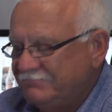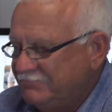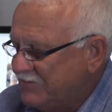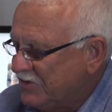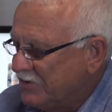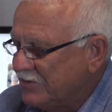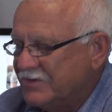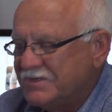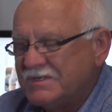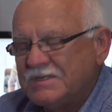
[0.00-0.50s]

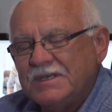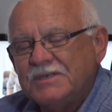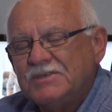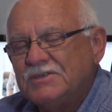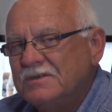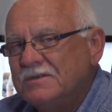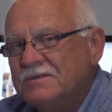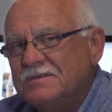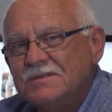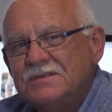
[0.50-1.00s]

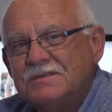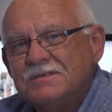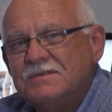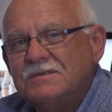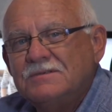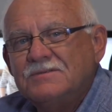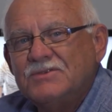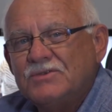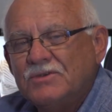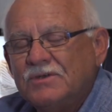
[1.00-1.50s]
jurisdictions,
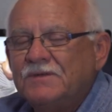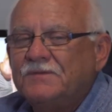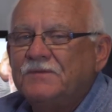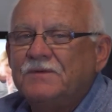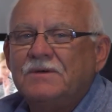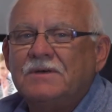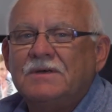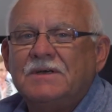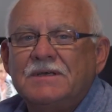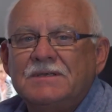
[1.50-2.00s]

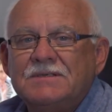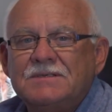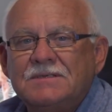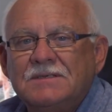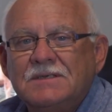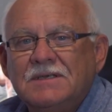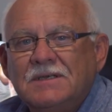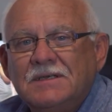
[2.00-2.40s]
certifiers,